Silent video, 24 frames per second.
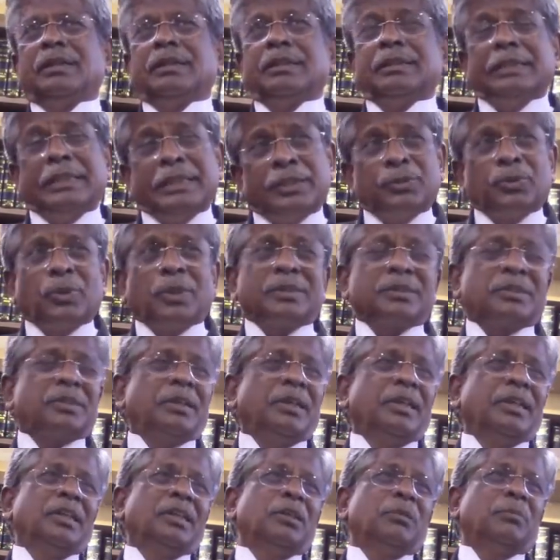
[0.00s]
This was
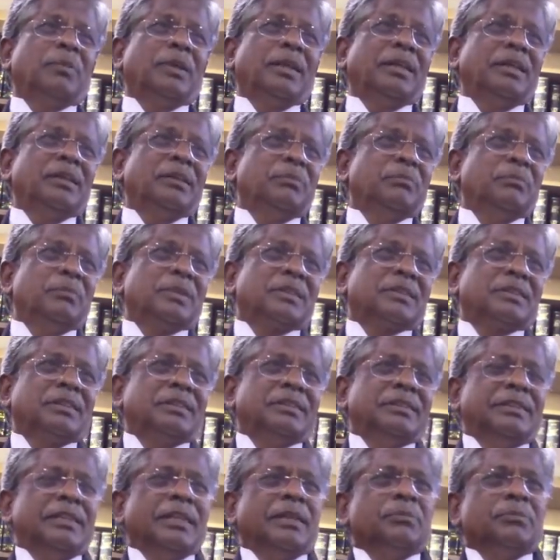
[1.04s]
coined by Mr.
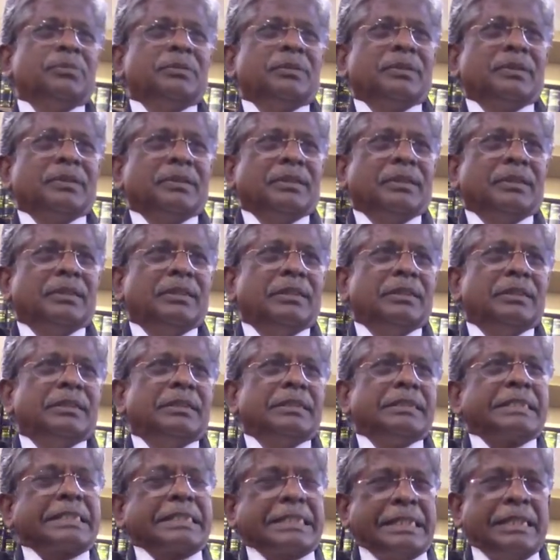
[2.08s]
James
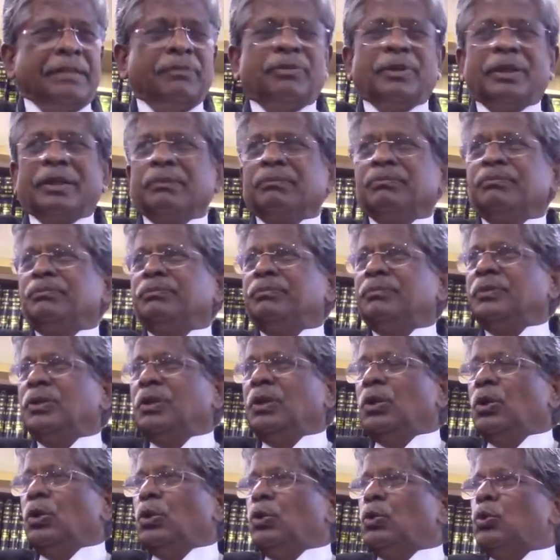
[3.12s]
Stephen,
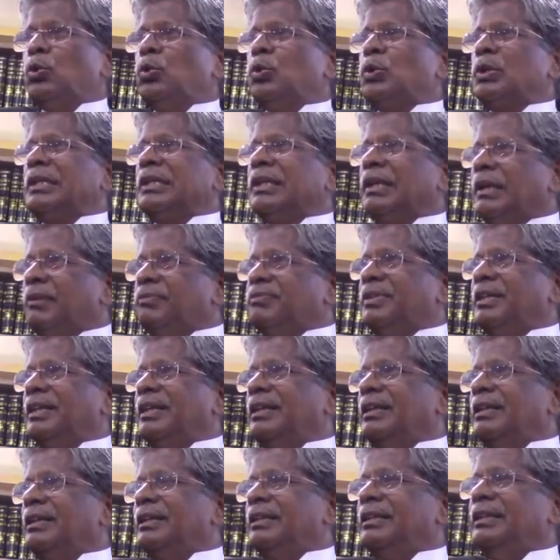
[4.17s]
who
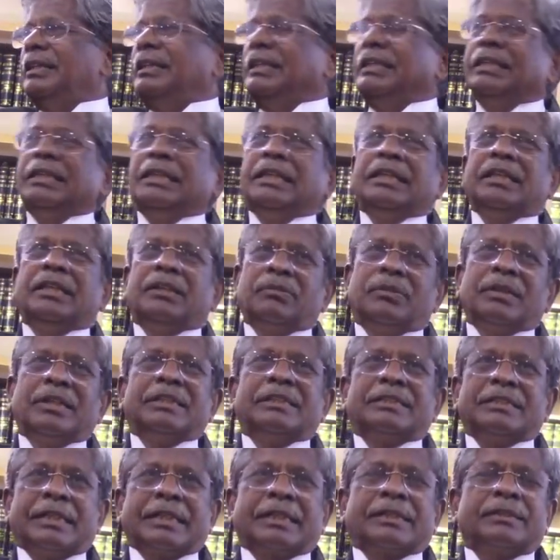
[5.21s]
drafted the Indian
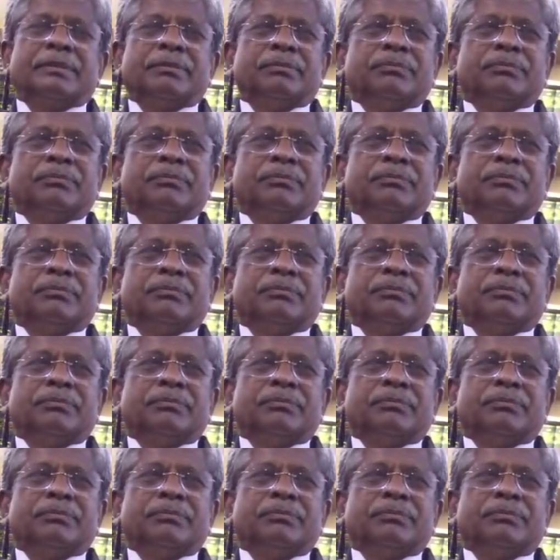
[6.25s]
Evidence Act.